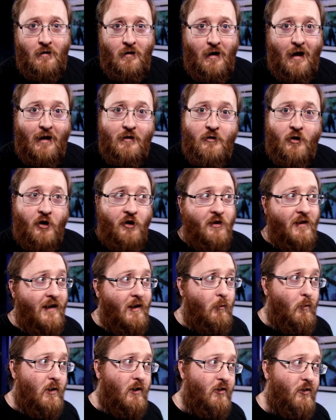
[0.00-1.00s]
and currently
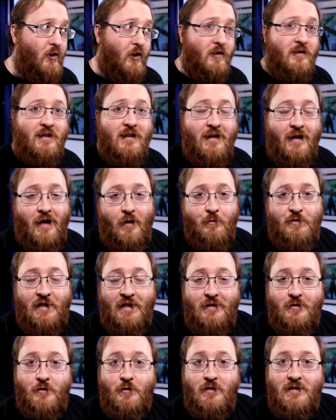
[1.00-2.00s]
we're 13 games
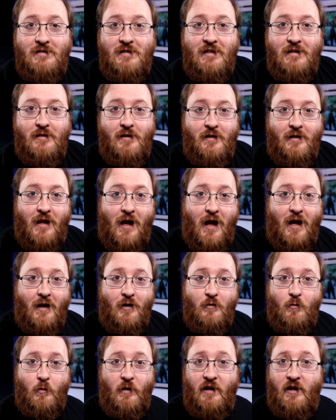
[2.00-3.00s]
into the season
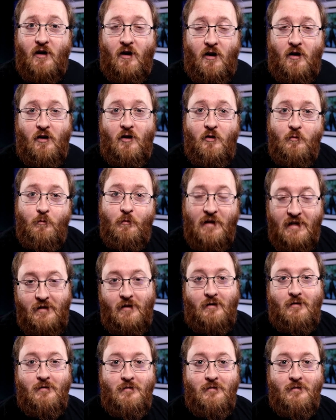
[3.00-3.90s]
and we are unbeaten,